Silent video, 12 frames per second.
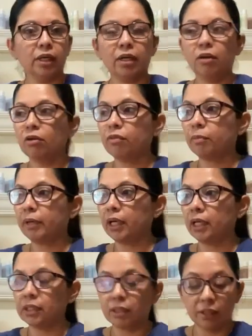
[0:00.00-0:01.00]
got it all over
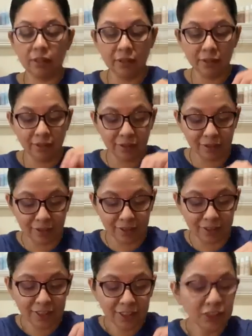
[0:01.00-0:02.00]
my hands.
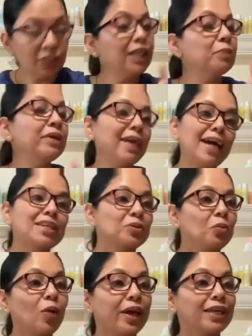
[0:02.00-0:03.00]
Let me
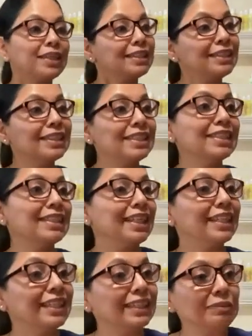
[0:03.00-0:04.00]
add some white, because this is
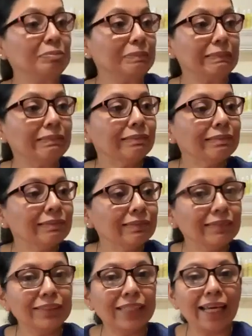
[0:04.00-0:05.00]
like,
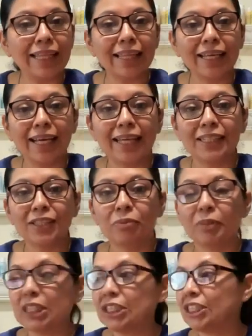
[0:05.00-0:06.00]
I think I added
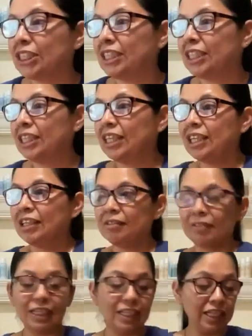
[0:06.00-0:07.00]
too much.
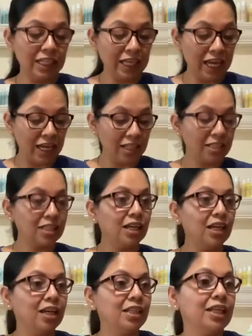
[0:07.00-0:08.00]
Yes,
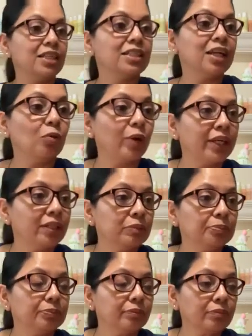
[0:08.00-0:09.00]
that is not white.
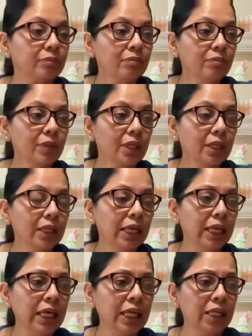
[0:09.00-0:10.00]

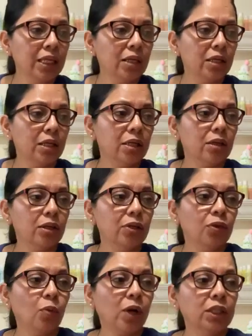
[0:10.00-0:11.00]
And
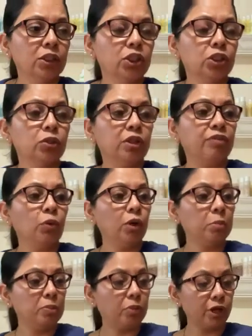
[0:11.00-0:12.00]
you want to, if you
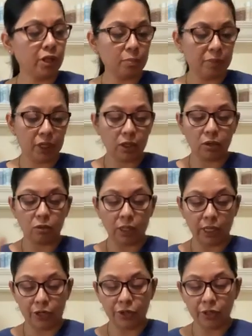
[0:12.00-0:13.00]
want to be part of the
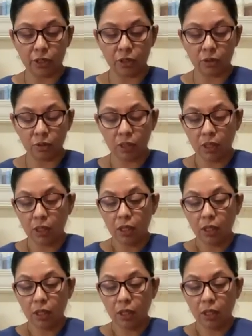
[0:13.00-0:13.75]
bingo, let her know,